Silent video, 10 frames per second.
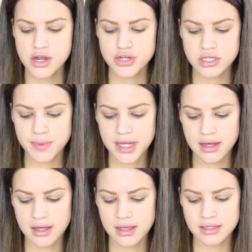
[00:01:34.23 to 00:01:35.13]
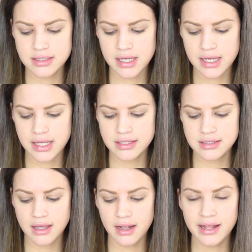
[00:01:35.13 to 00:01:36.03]
just because
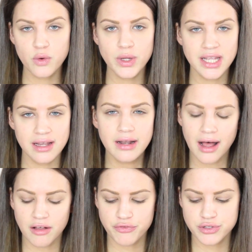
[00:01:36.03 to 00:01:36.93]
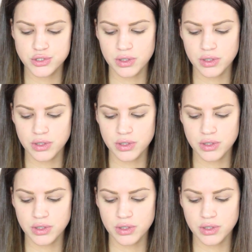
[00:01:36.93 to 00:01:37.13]
it's liquidy enough